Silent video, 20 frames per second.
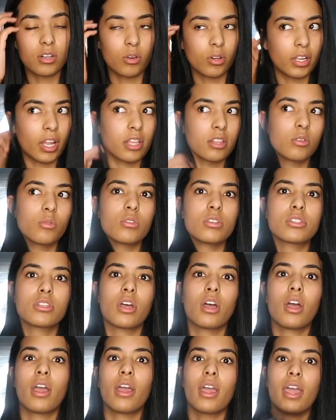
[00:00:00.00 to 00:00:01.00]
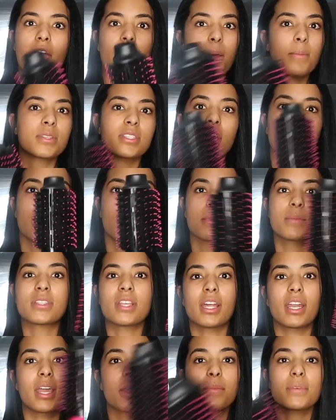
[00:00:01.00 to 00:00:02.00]
All I do is
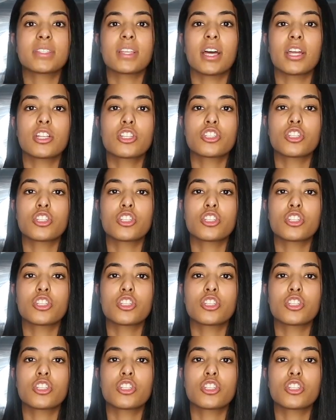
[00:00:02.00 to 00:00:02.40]
Amazon.